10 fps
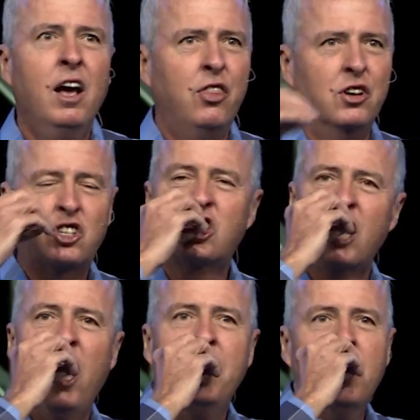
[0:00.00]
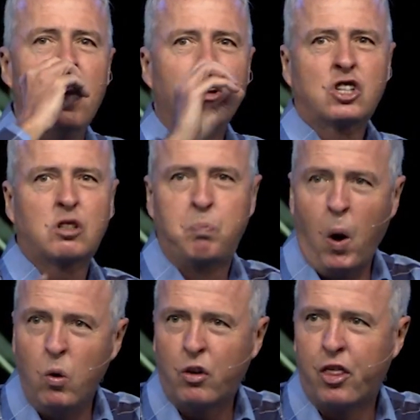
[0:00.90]
The Son
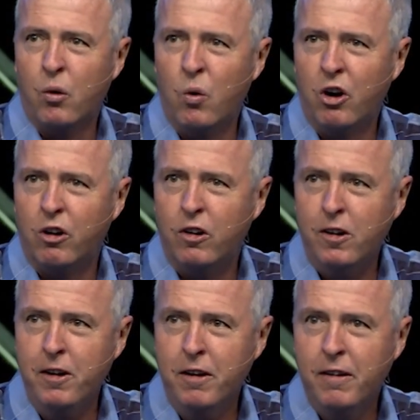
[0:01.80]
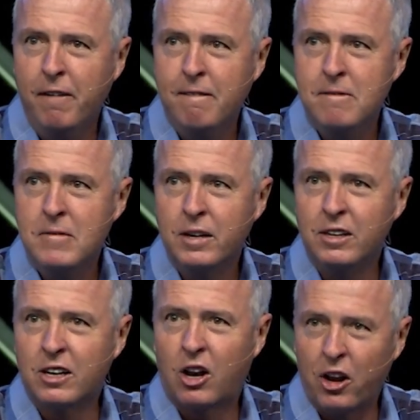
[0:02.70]
spoke the word,
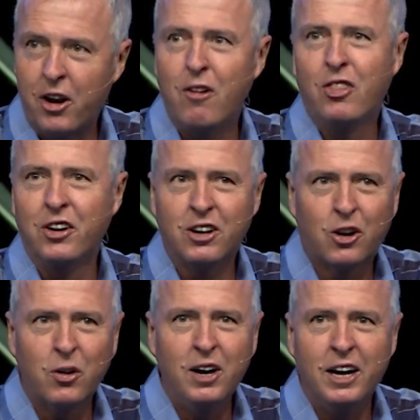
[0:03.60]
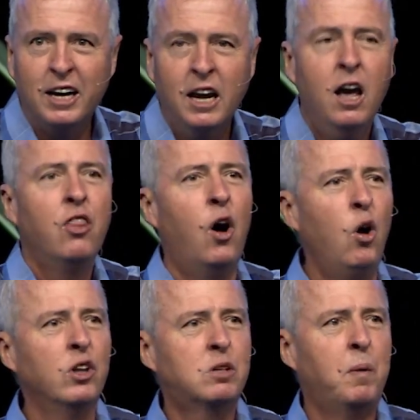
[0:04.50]
declared the decree. The
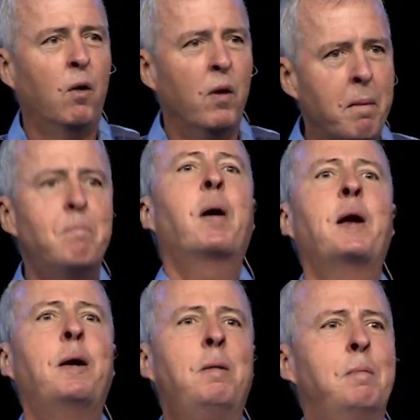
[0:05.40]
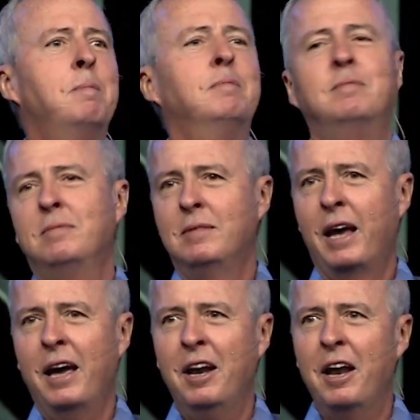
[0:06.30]
Holy Spirit went, bam,
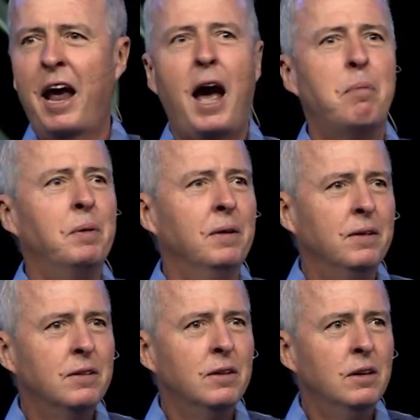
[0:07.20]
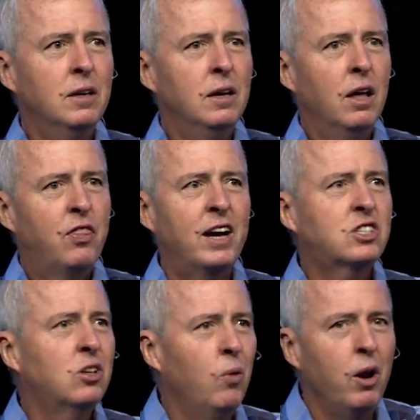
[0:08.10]
and it happened.
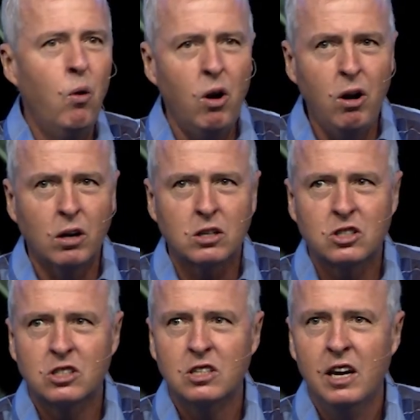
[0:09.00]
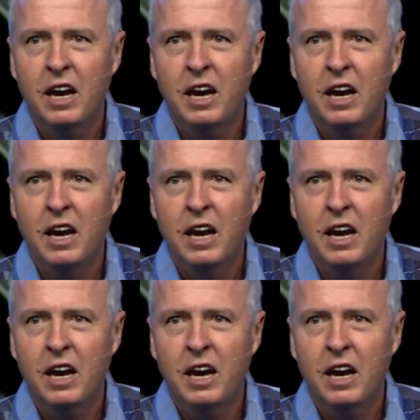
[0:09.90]
That's the way it works.